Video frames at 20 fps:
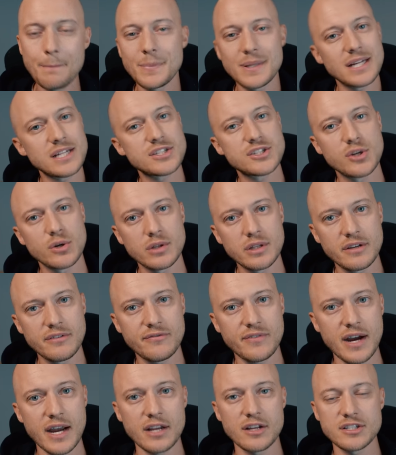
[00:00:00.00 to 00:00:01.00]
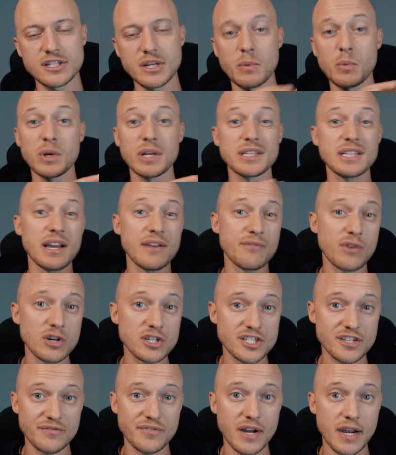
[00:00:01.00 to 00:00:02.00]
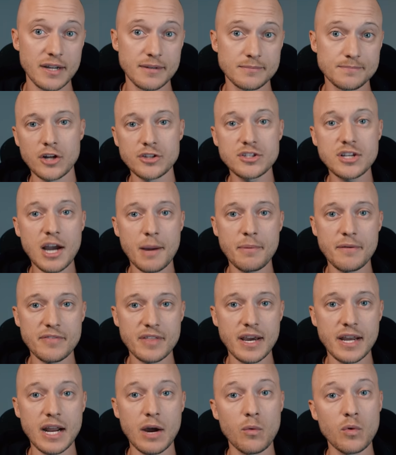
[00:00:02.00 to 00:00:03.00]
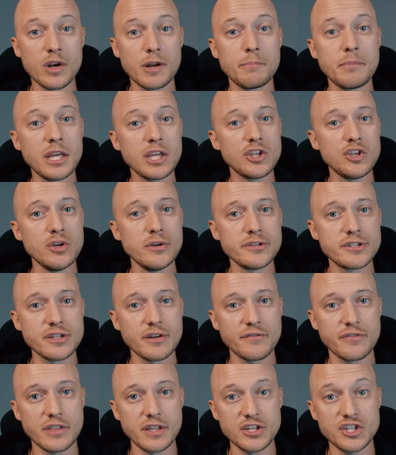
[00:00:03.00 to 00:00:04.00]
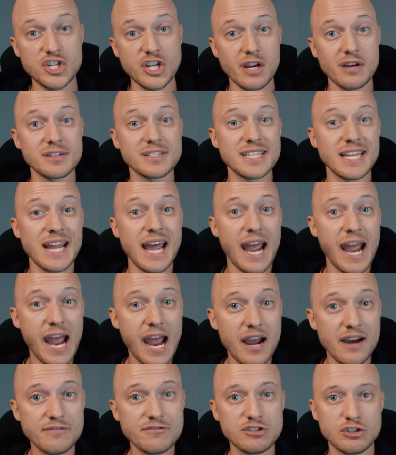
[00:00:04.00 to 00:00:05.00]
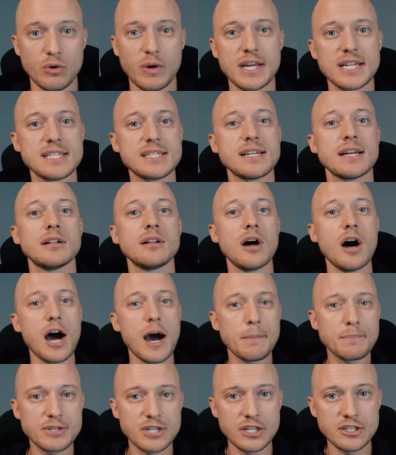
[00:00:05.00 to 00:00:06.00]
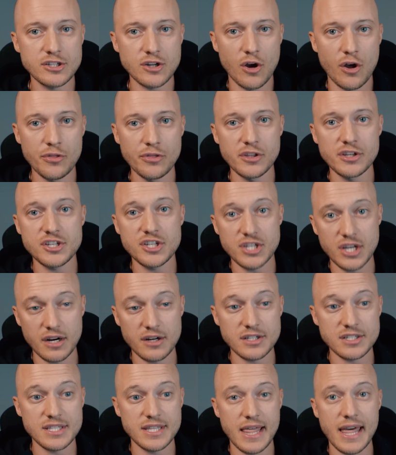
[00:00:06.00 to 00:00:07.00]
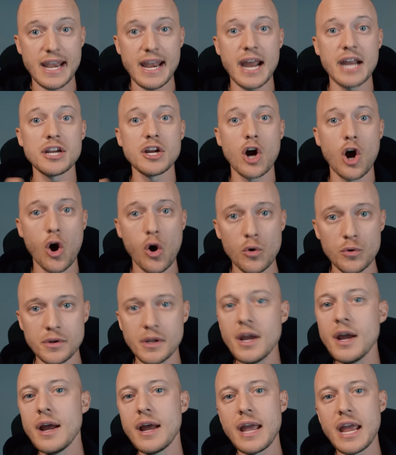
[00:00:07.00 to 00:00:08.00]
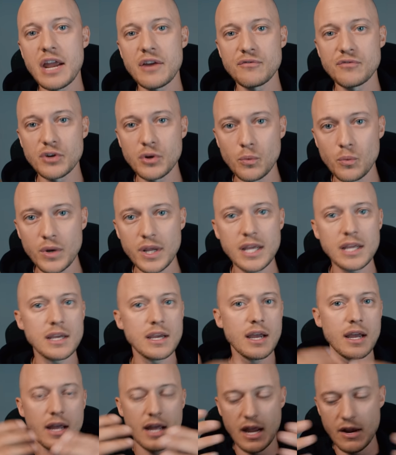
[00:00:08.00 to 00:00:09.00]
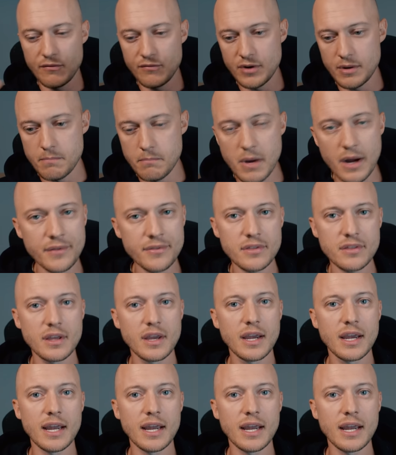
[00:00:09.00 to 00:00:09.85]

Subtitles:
But that's totally fine because I want to diversify. On top of that, I want to make use of the shares that I have. So I sell options on the shares that I own every week, every month.